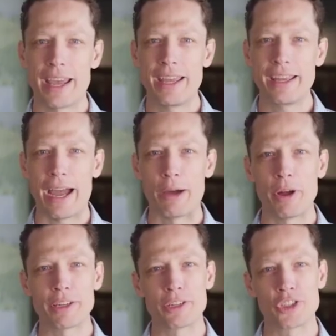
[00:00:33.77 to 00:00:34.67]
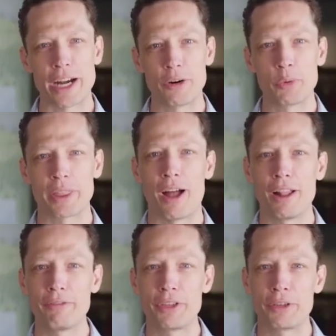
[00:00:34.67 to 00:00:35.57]
Today, I want to share with
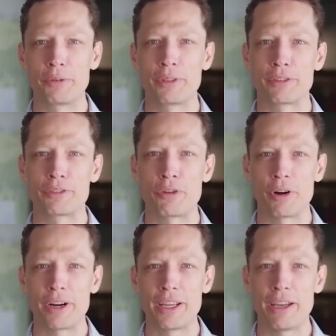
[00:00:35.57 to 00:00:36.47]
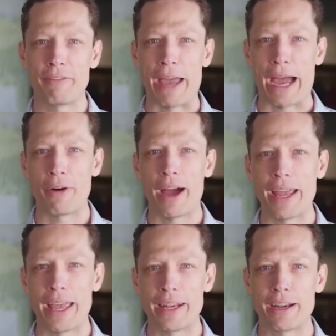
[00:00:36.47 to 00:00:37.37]
all of you the story of how
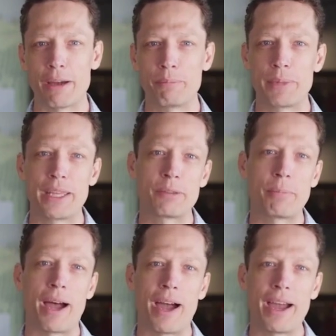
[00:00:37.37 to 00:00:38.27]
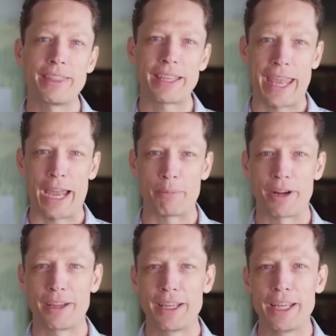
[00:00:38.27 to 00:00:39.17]
I ended up being behind the
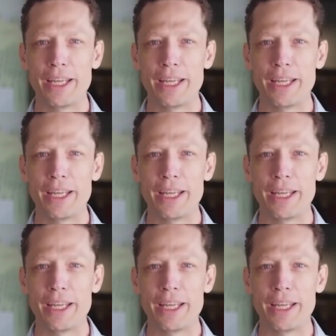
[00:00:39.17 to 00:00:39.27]
camera